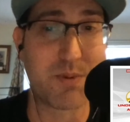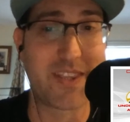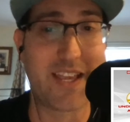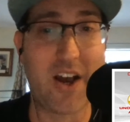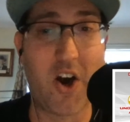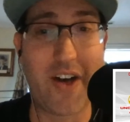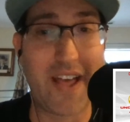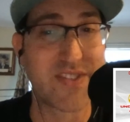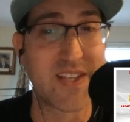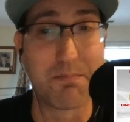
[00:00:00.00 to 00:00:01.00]
but they all
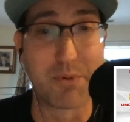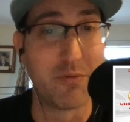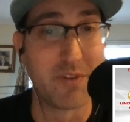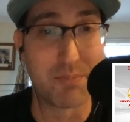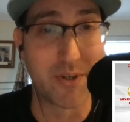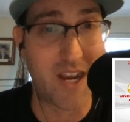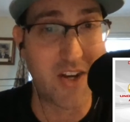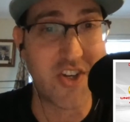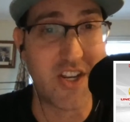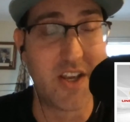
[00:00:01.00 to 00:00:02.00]
have some proven
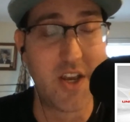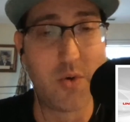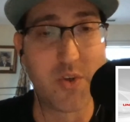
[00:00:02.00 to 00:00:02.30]
production,